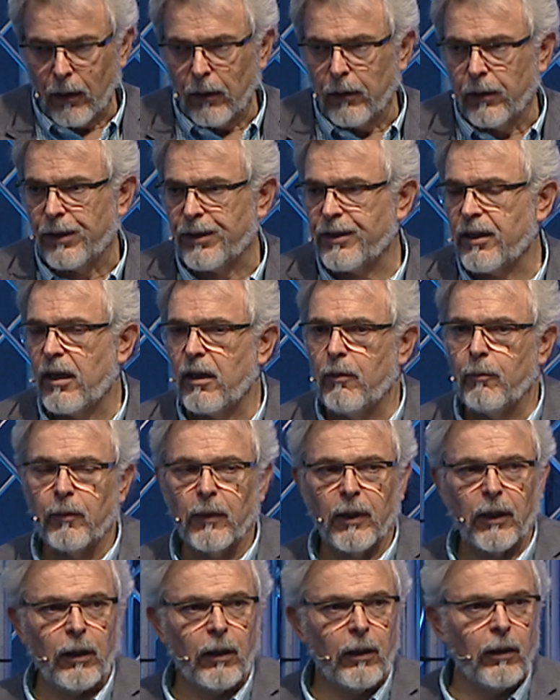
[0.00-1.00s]
The same
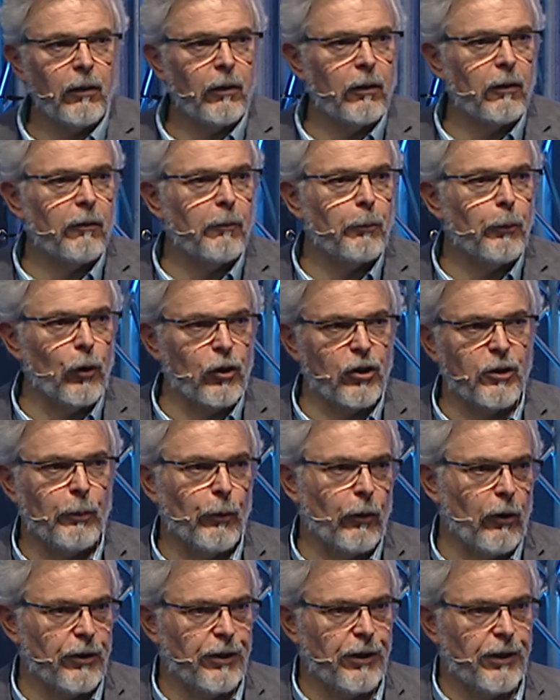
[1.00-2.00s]
in
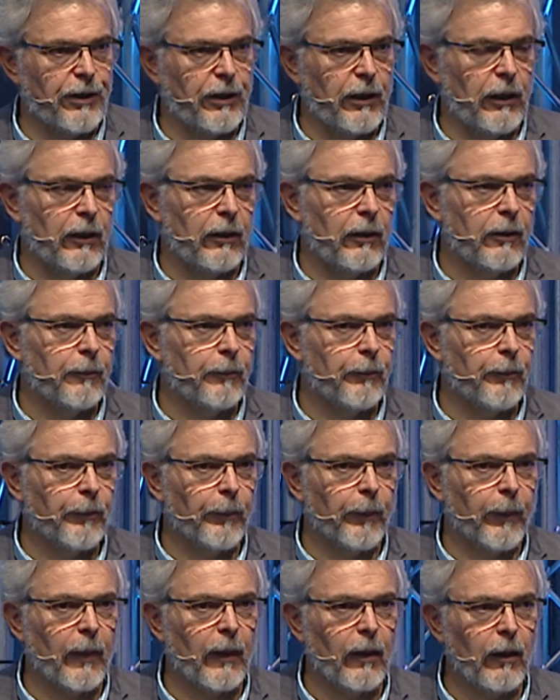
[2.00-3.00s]
post-processing,
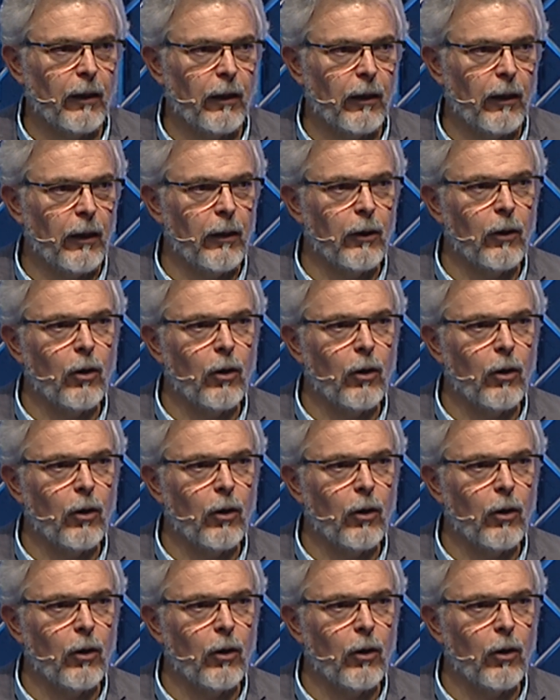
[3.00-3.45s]
in